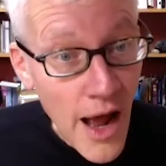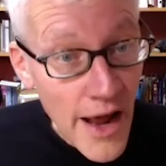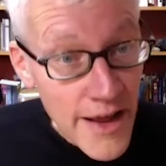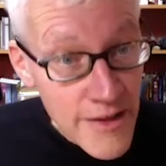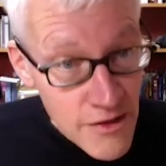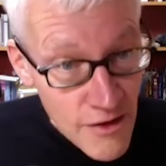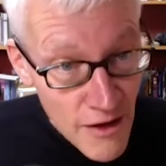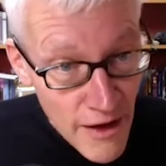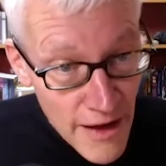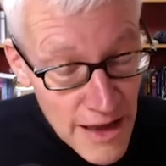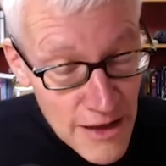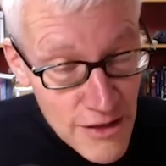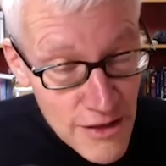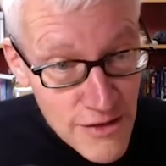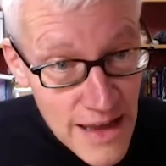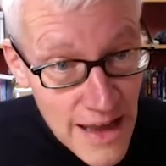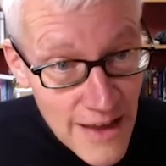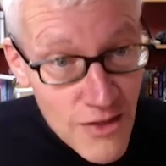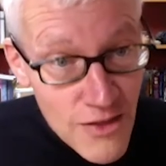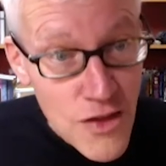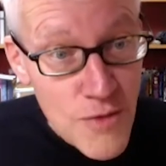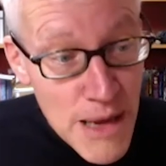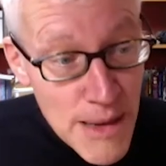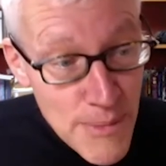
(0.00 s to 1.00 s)
Isaiah
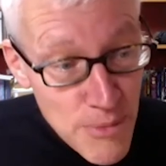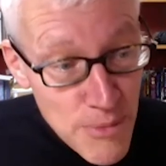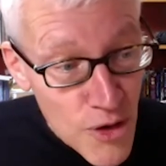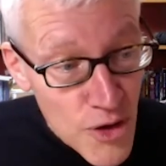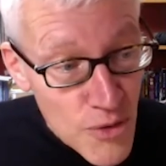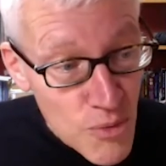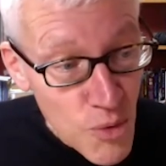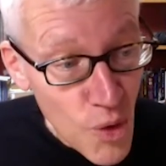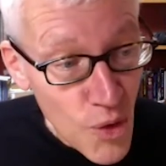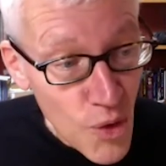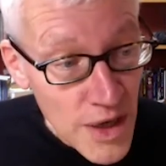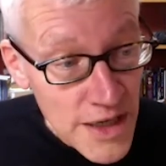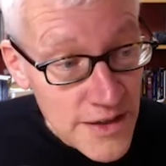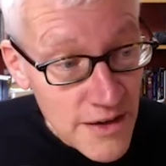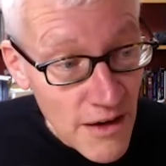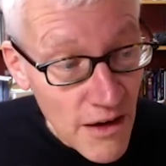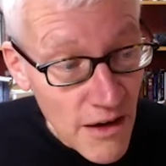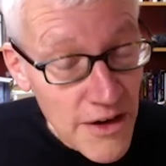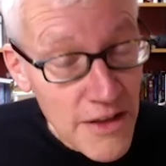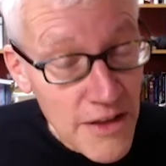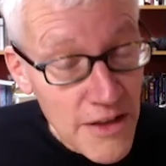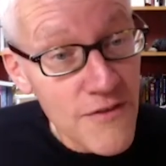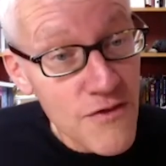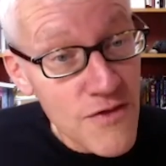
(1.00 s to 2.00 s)
says, the people who walk in
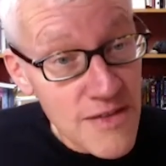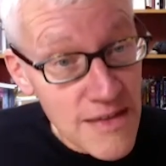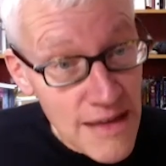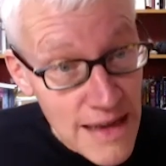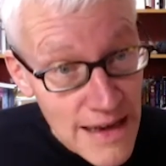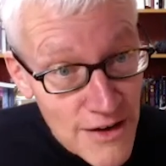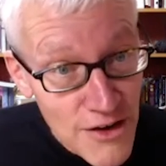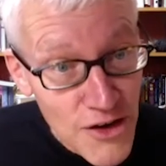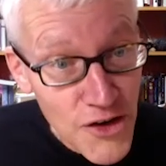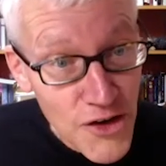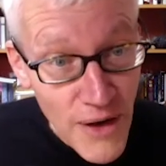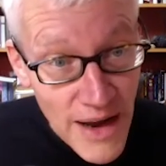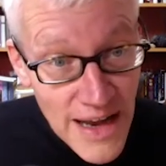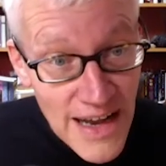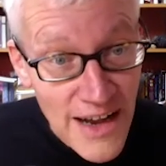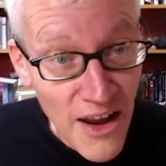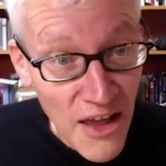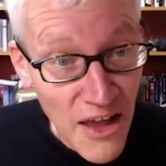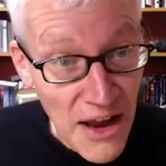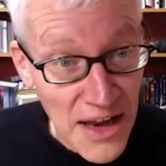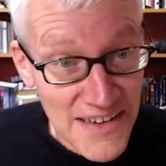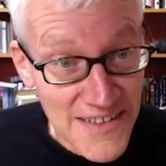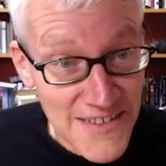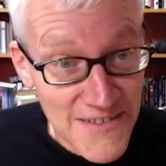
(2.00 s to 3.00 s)
darkness have seen a great
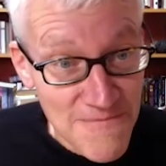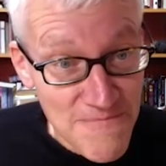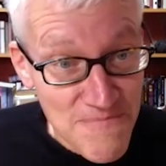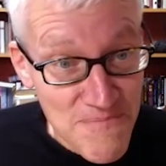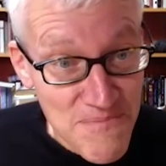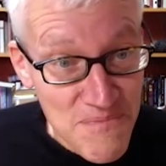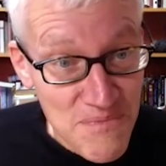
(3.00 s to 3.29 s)
light.